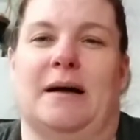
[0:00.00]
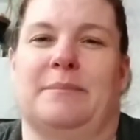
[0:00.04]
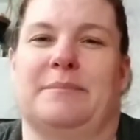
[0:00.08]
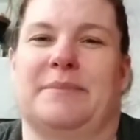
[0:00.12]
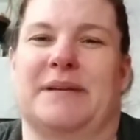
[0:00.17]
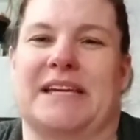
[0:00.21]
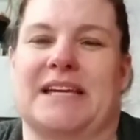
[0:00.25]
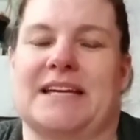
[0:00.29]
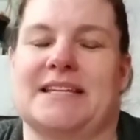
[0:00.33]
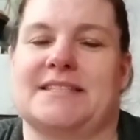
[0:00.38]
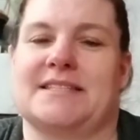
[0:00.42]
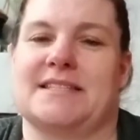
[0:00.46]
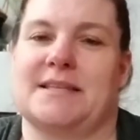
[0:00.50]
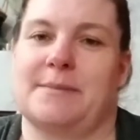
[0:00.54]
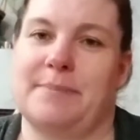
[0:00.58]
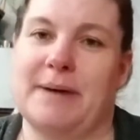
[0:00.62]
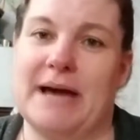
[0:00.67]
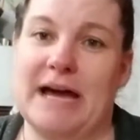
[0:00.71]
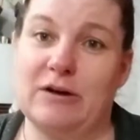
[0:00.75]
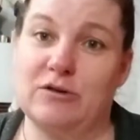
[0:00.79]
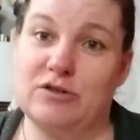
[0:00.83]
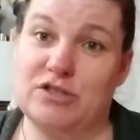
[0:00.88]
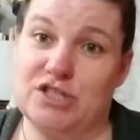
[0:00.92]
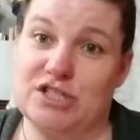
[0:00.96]
Because the
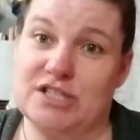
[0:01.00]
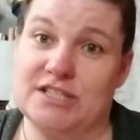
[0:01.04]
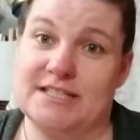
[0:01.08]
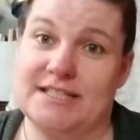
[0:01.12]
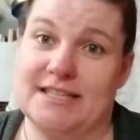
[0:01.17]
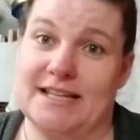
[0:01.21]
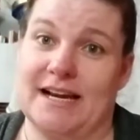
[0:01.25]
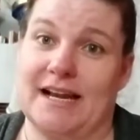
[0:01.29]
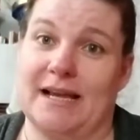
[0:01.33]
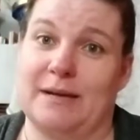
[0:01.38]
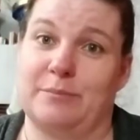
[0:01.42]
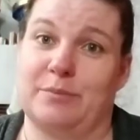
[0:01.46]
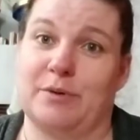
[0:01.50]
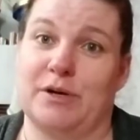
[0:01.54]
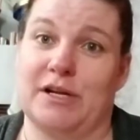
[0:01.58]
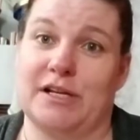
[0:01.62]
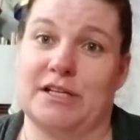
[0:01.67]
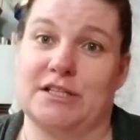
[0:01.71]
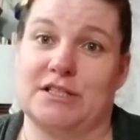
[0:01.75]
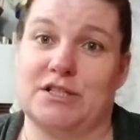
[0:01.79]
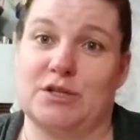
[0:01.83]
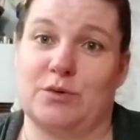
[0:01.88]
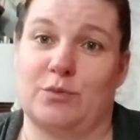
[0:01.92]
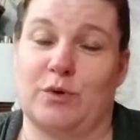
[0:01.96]
pouches that I
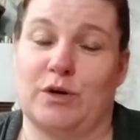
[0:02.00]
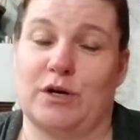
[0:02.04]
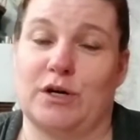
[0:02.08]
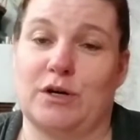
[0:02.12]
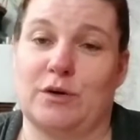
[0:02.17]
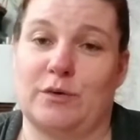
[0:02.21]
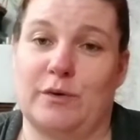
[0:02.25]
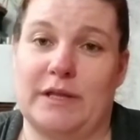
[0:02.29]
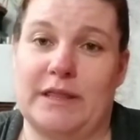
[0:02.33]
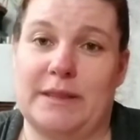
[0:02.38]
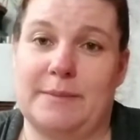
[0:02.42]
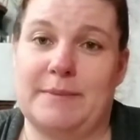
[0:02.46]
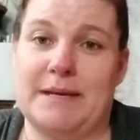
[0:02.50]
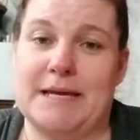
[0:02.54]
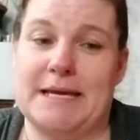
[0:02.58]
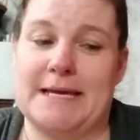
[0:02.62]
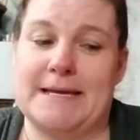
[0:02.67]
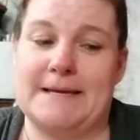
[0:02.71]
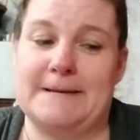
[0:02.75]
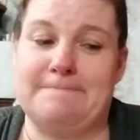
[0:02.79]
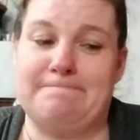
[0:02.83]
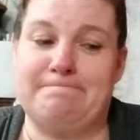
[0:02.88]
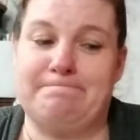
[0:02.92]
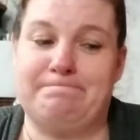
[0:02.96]
bring to work with
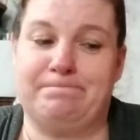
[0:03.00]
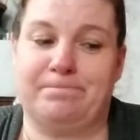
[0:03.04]
me